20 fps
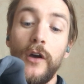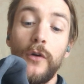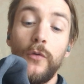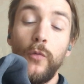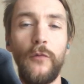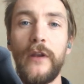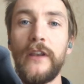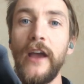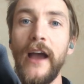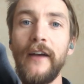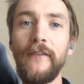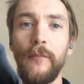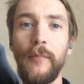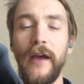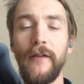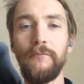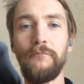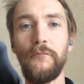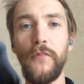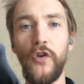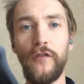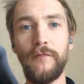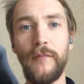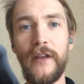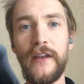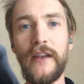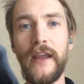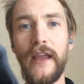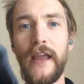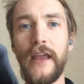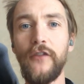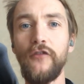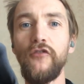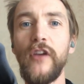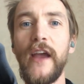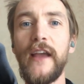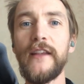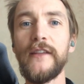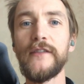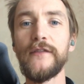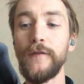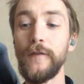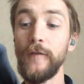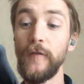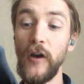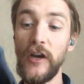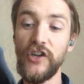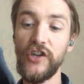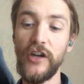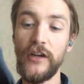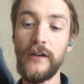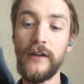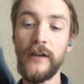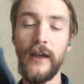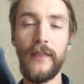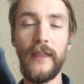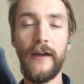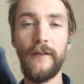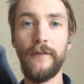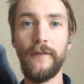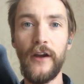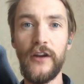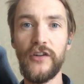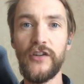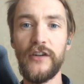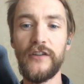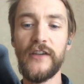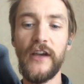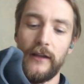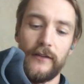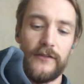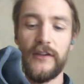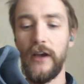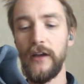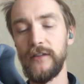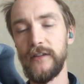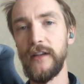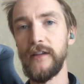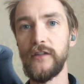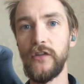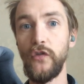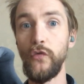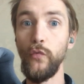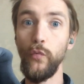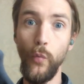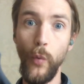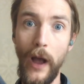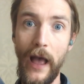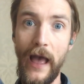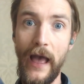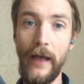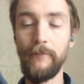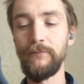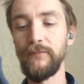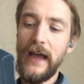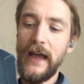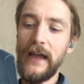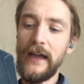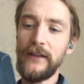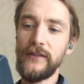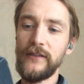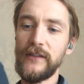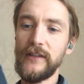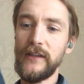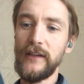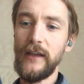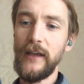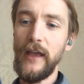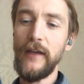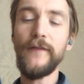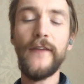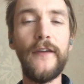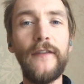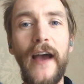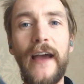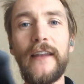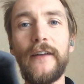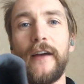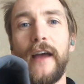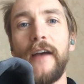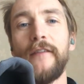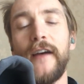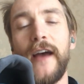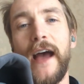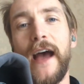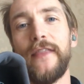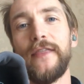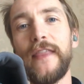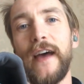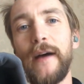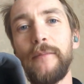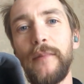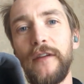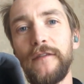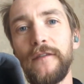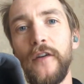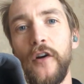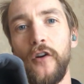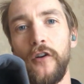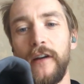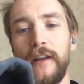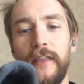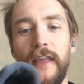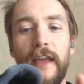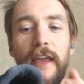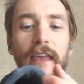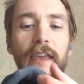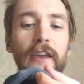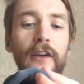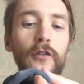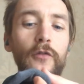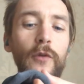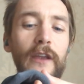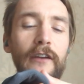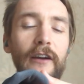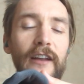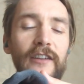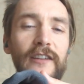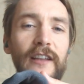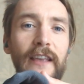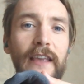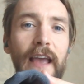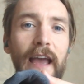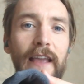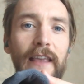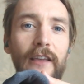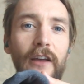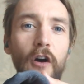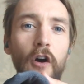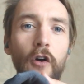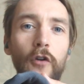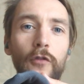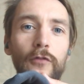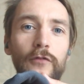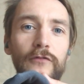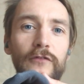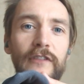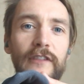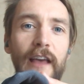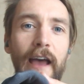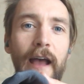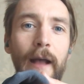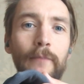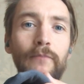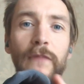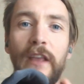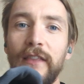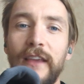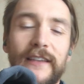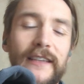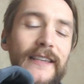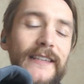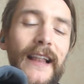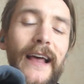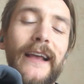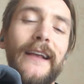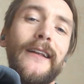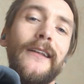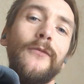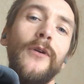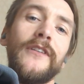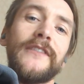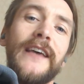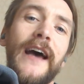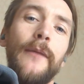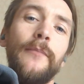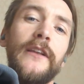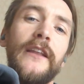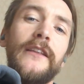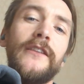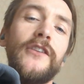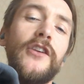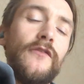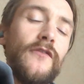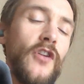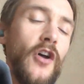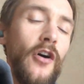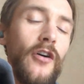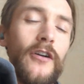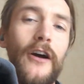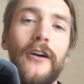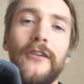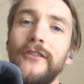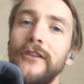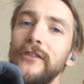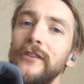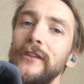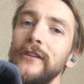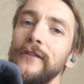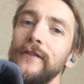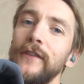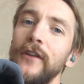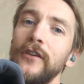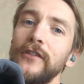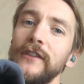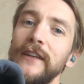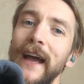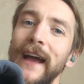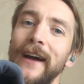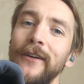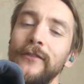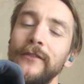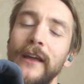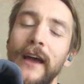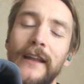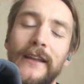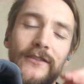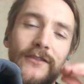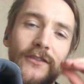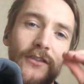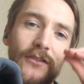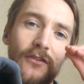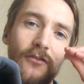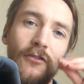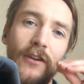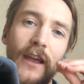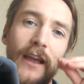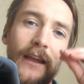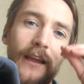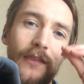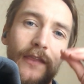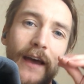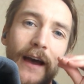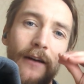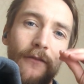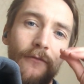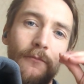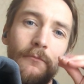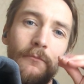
When you have a bit of movement, it creates friction, and that friction turns into wear. And if you've ever had that before in the heel where you actually get holes there, this is likely what's happening. You've not got a good enough lockdown, and it's just created that